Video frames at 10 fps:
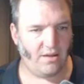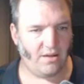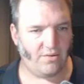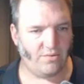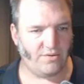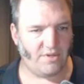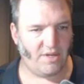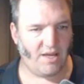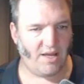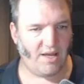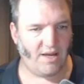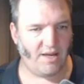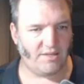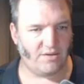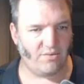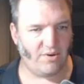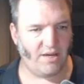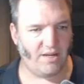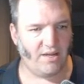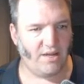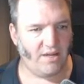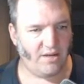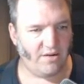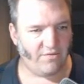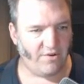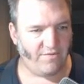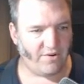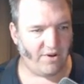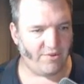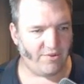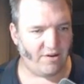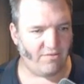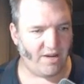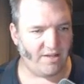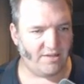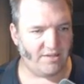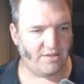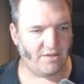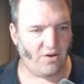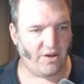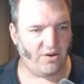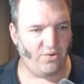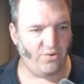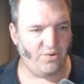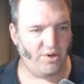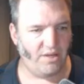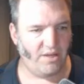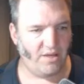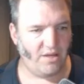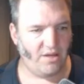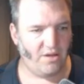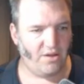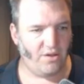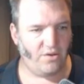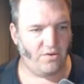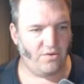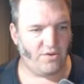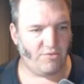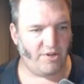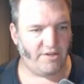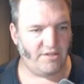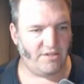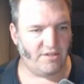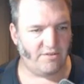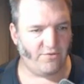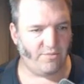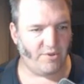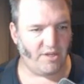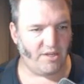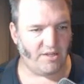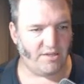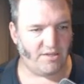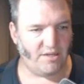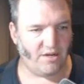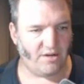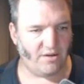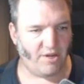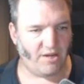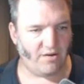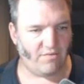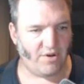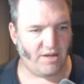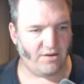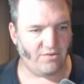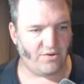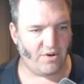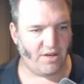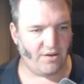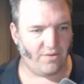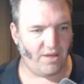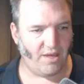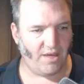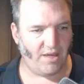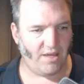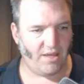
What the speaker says: equals r squared. Now I've got to figure out what that radius is. I could use my distance formula. You can see I could make a right-angled triangle there,